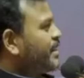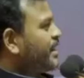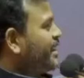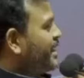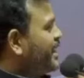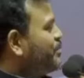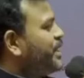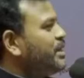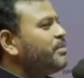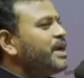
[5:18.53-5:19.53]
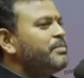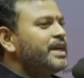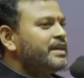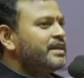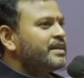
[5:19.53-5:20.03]
and he being my
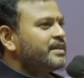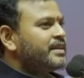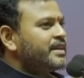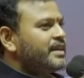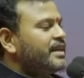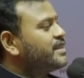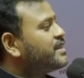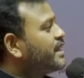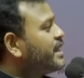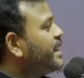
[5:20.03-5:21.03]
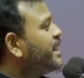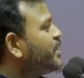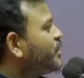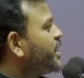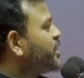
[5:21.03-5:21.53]
mentor. It is a
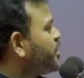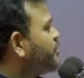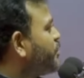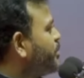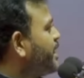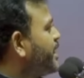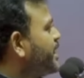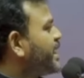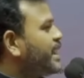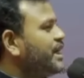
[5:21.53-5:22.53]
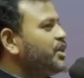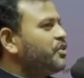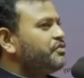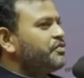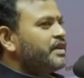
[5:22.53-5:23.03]
great occasion for me, and the kind of